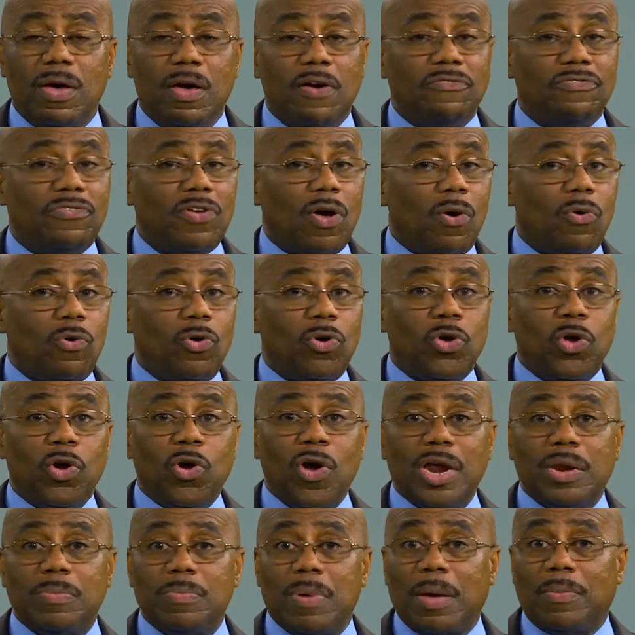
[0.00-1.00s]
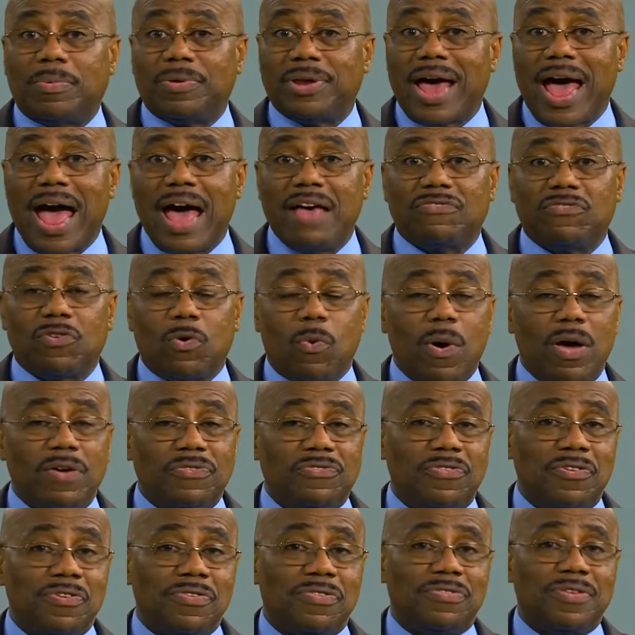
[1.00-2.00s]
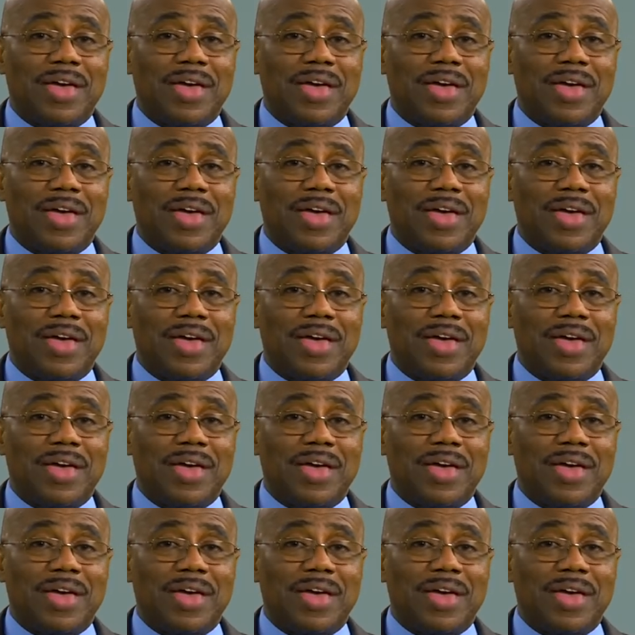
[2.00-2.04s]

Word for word: So you're going to be able to ask questions